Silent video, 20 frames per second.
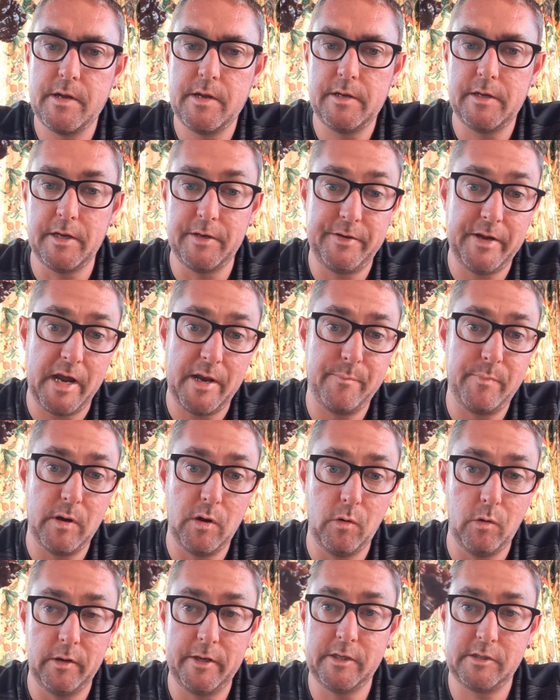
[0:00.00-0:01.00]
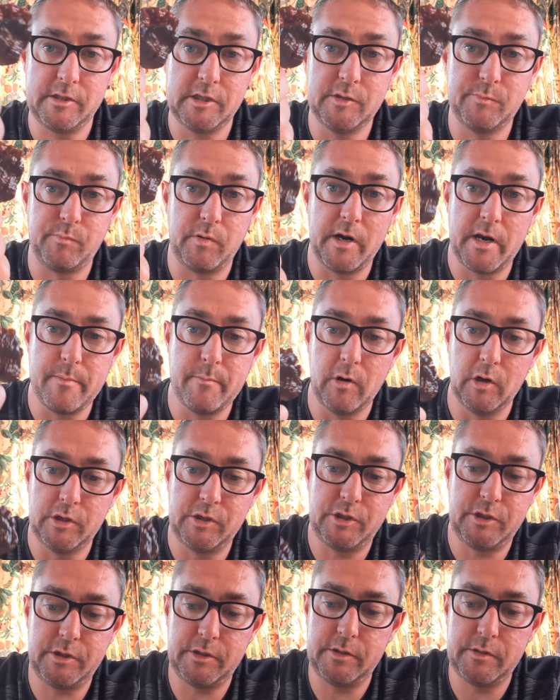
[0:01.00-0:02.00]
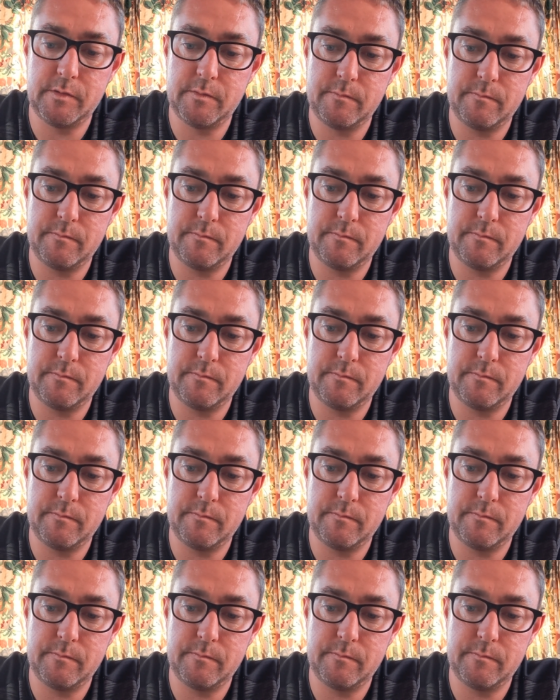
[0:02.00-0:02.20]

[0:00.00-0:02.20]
the Deadpool, this is pretty much,